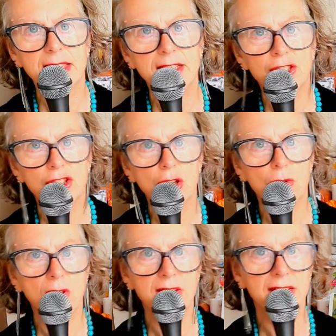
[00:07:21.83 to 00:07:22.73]
these
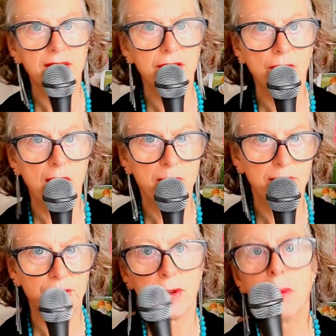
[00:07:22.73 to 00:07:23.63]
two on Instagram,
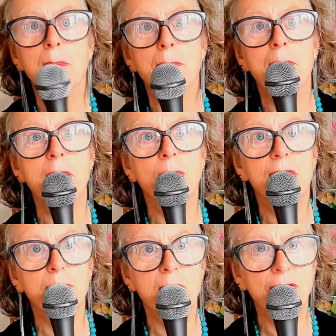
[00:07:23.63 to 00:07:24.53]
so bear
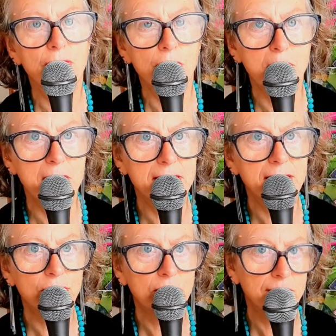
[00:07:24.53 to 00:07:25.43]
with me for a
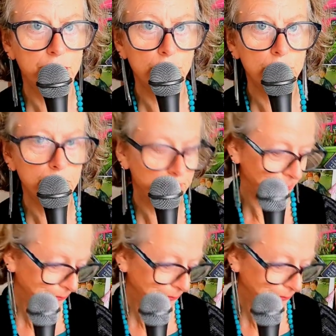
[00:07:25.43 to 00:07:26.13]
minute or two.